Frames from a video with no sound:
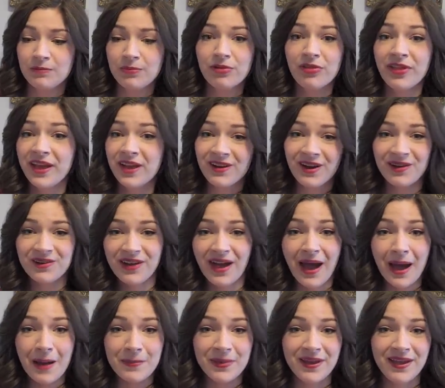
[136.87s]
playground
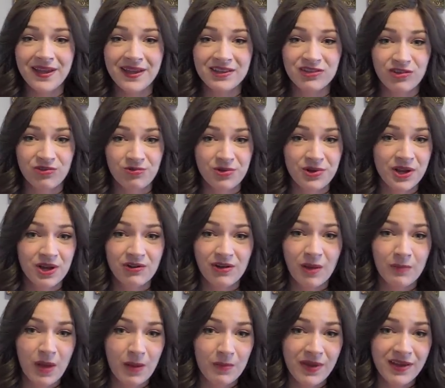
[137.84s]
hopping and just running
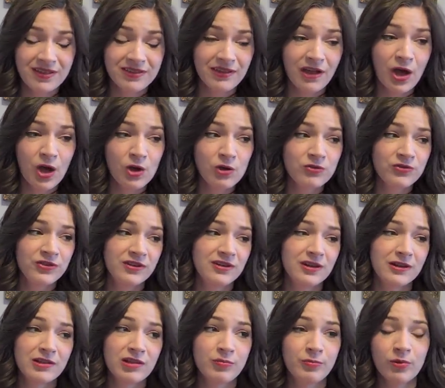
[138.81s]
around by myself
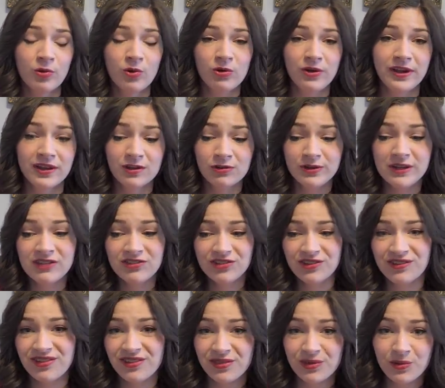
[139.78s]
and exploring
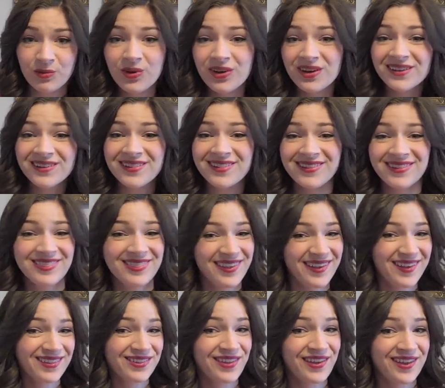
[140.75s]
creatures in the woods and
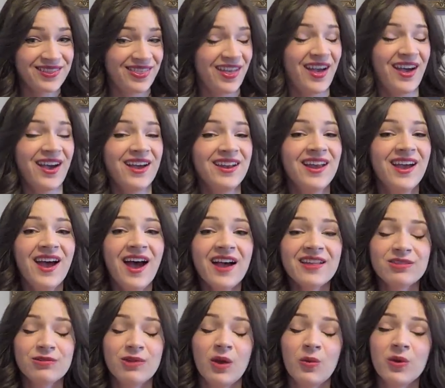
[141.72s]
things like that.
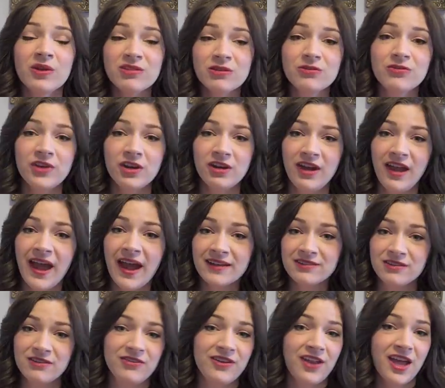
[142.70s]
So I was a very
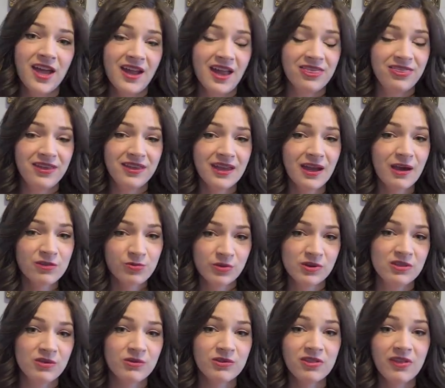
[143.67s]
active kid. I think I was
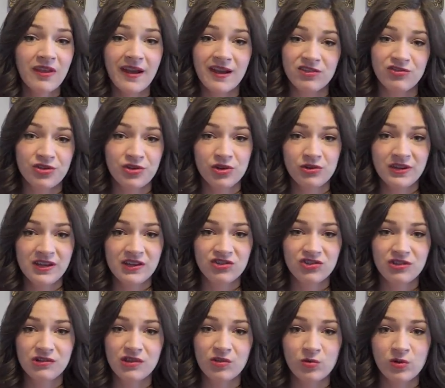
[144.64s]
one of those last
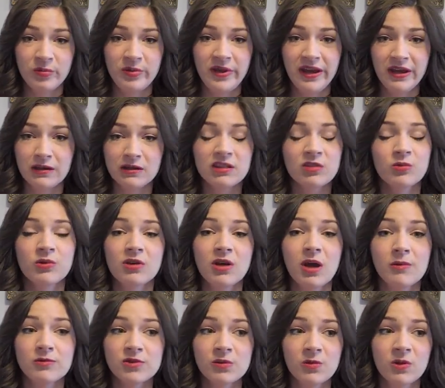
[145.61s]
generations where parents were
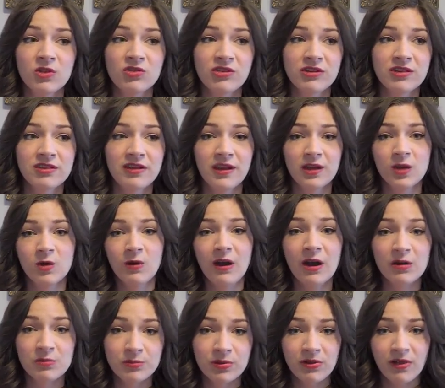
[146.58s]
comfortable just saying, go
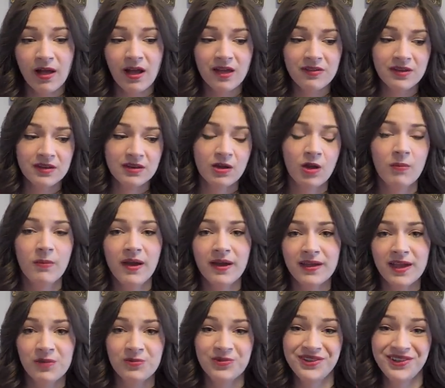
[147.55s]
out and play and then come
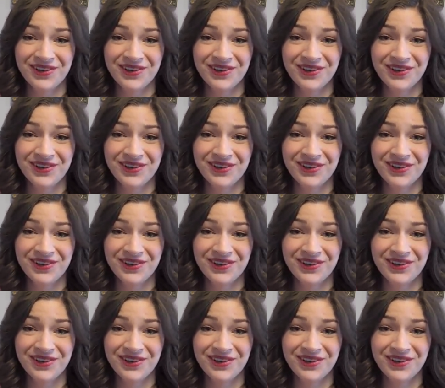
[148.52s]
back in